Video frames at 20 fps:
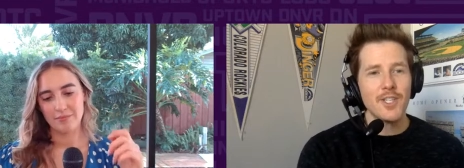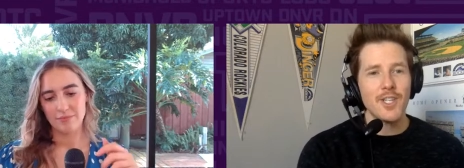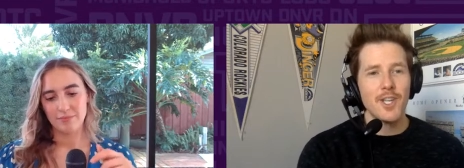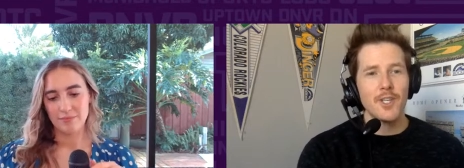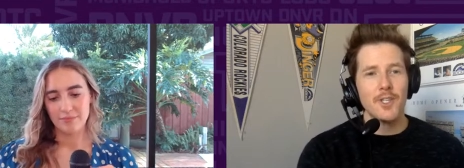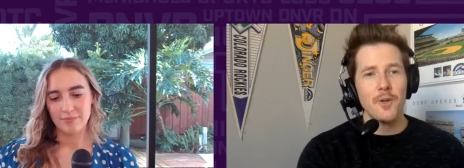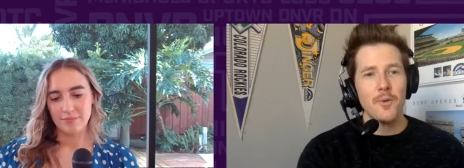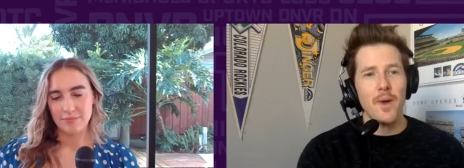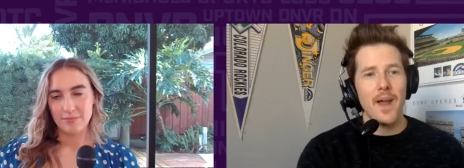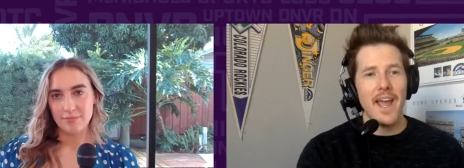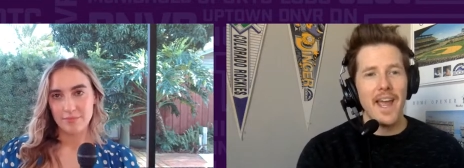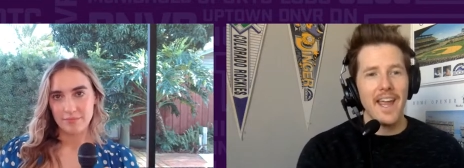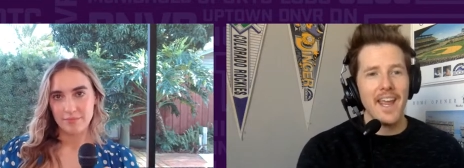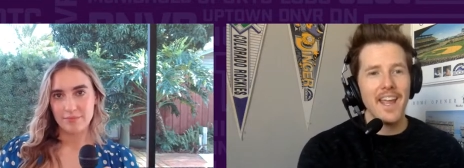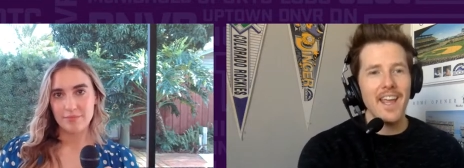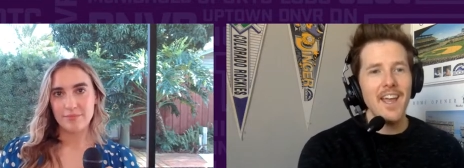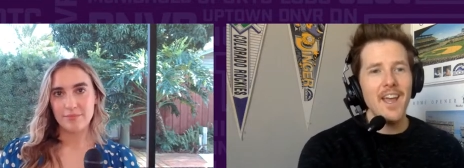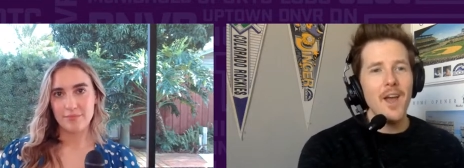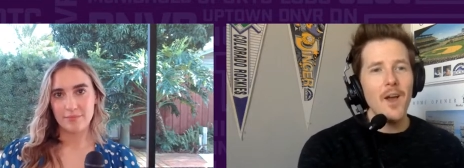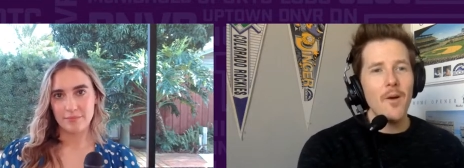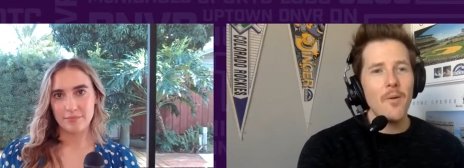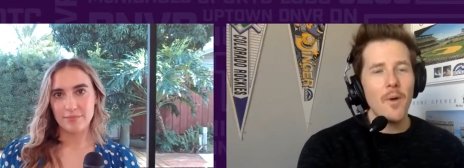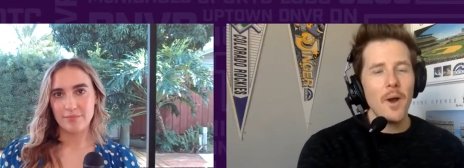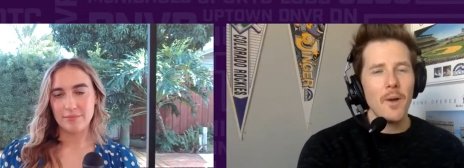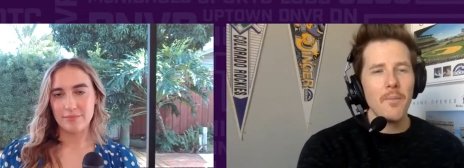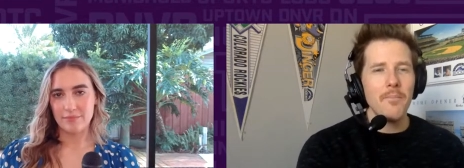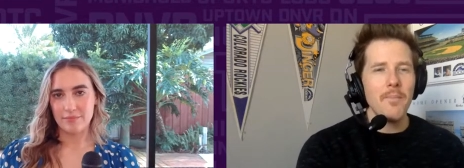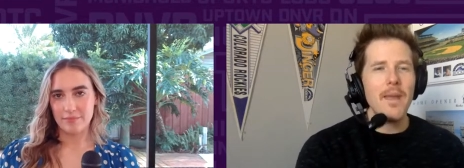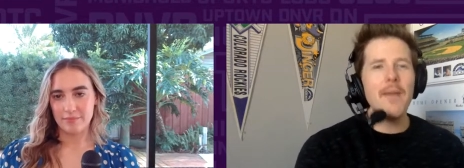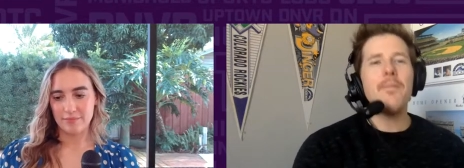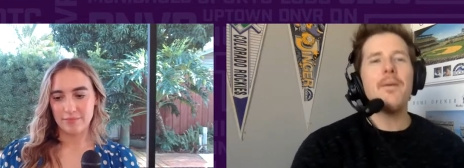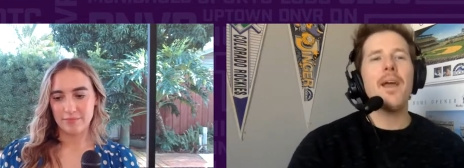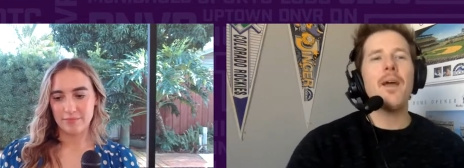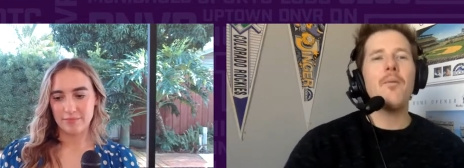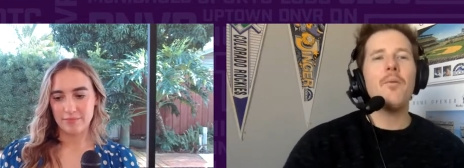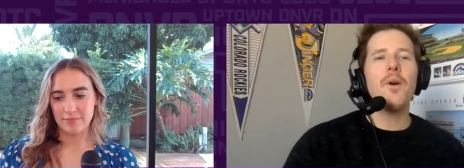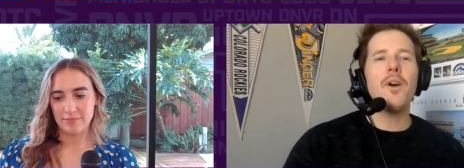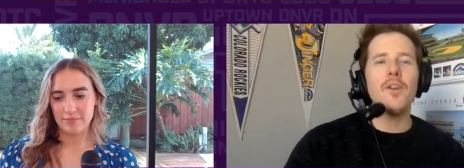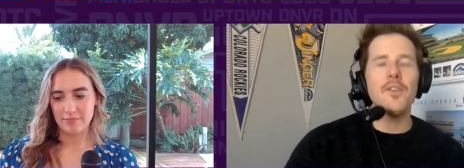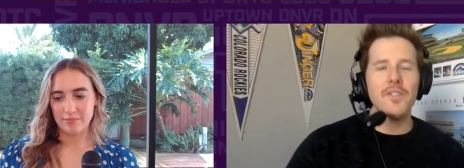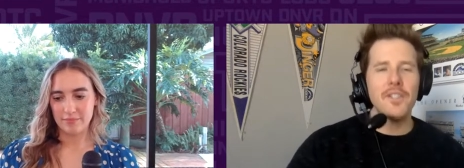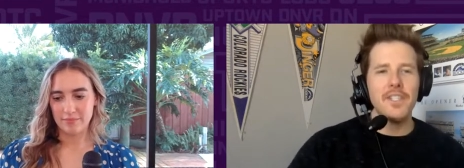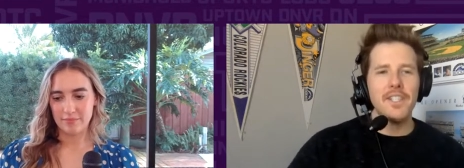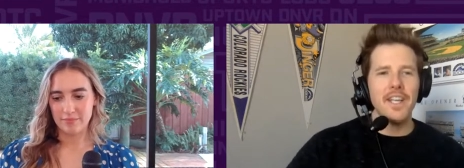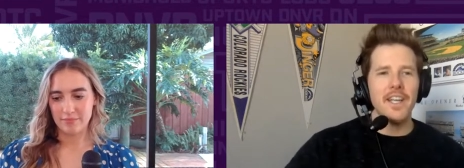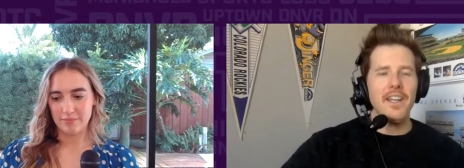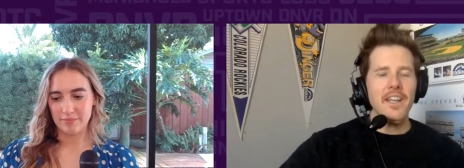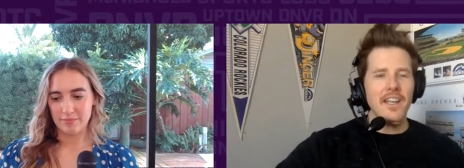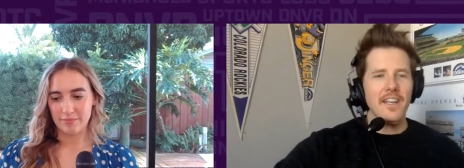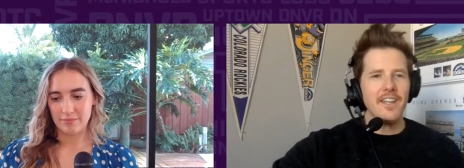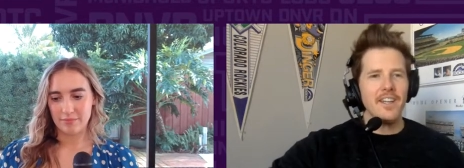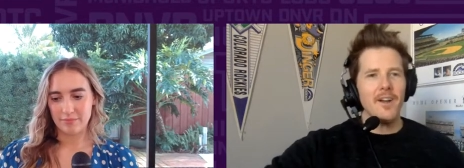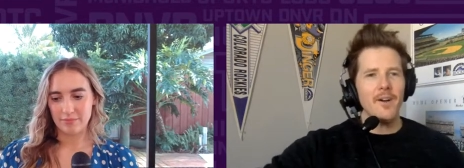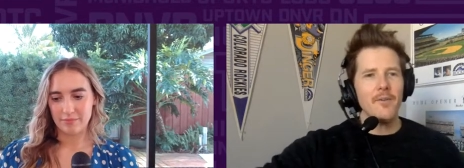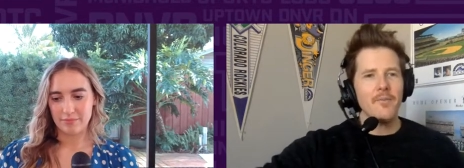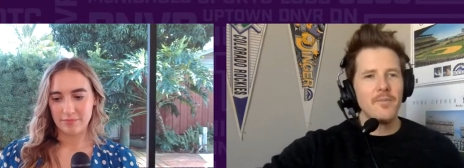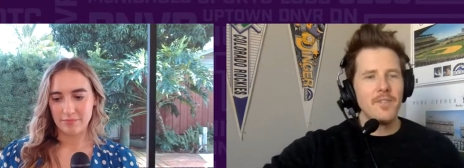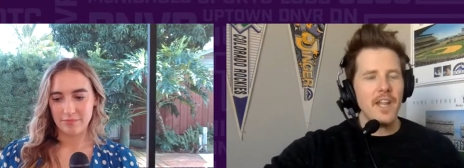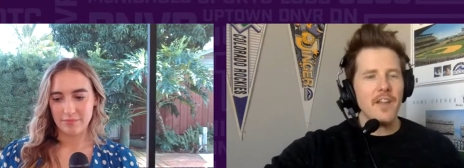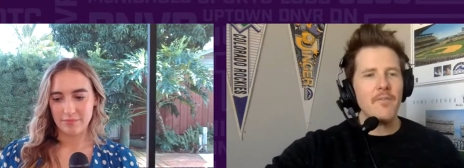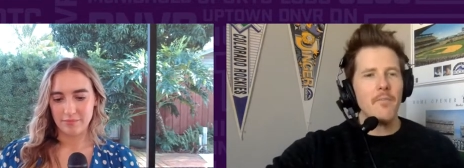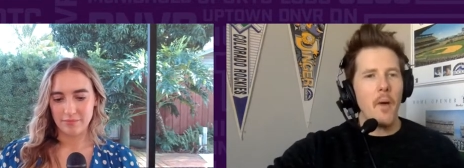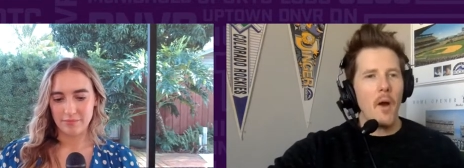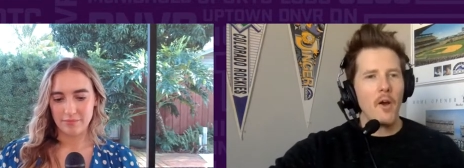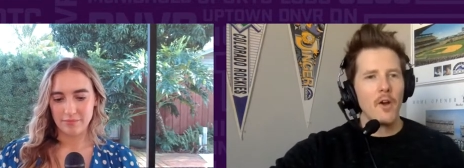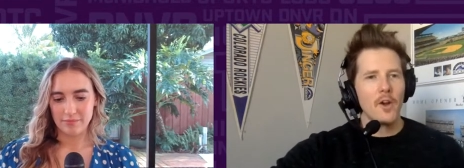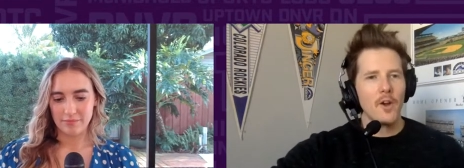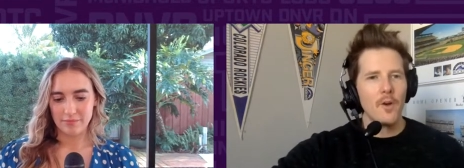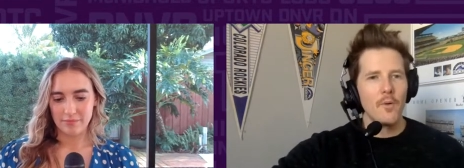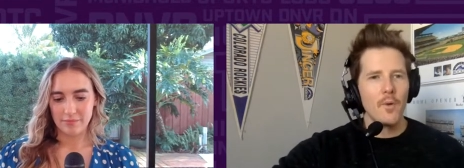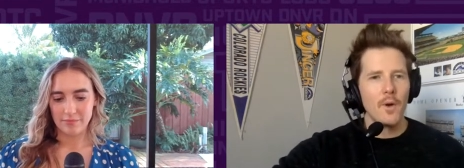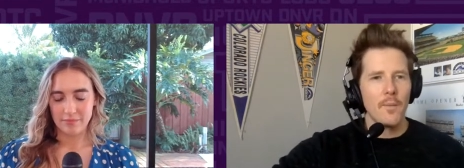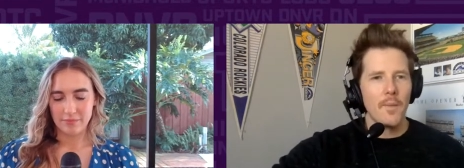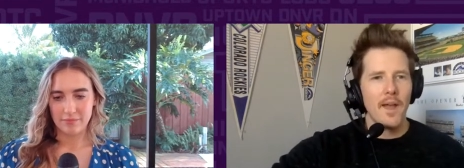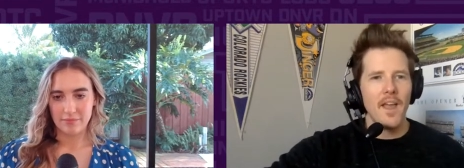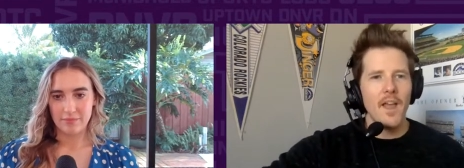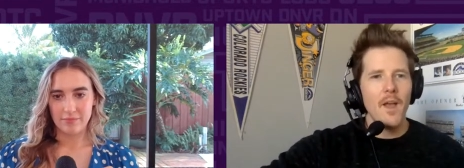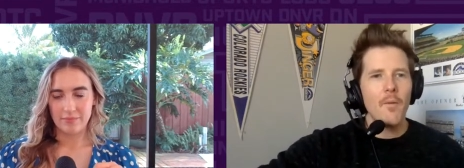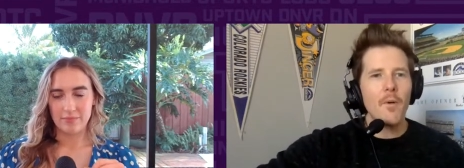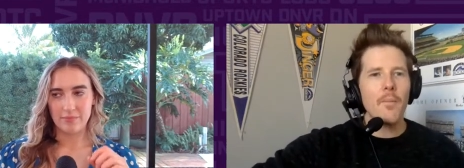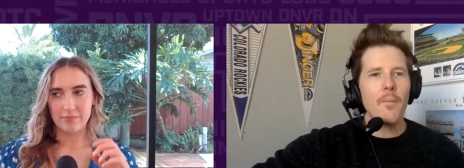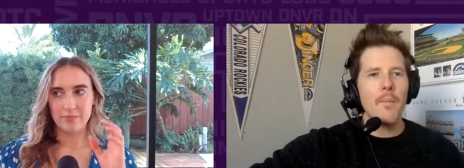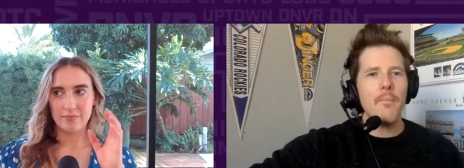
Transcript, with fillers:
Speaker 1: such a way where maybe I will sit, you know, Dave Parker, one of my, one of my